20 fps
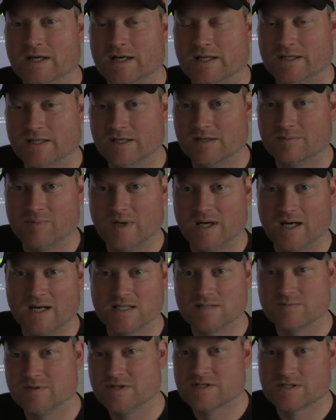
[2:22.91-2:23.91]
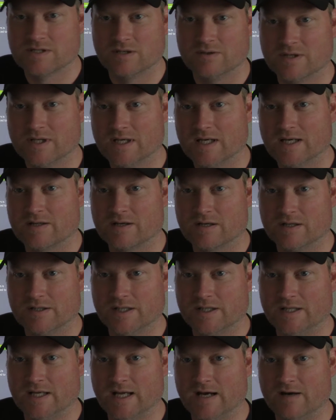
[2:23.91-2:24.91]
and their body's been sewn together, and
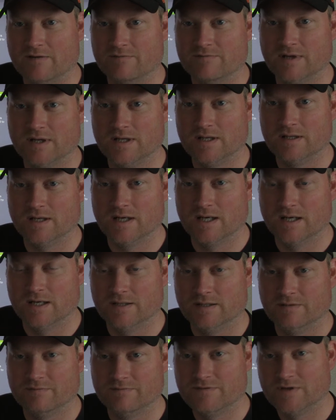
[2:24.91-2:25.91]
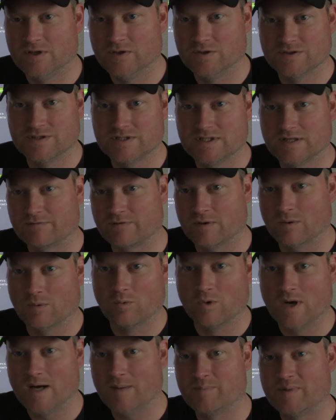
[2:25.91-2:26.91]
then they have infused different
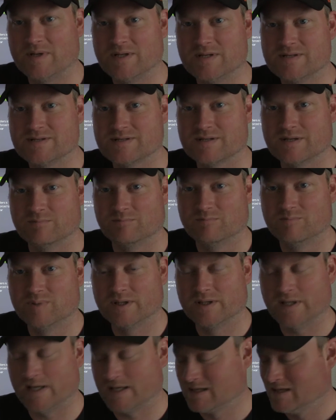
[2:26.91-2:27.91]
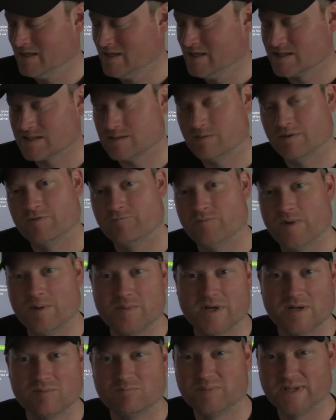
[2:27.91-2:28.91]
weapons, and like some of them have
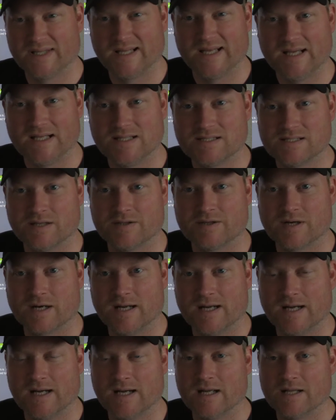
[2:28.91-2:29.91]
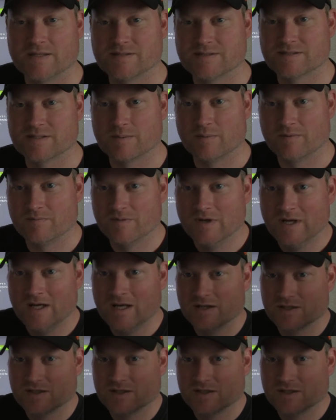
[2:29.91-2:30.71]
big blades on their hands, and some of them,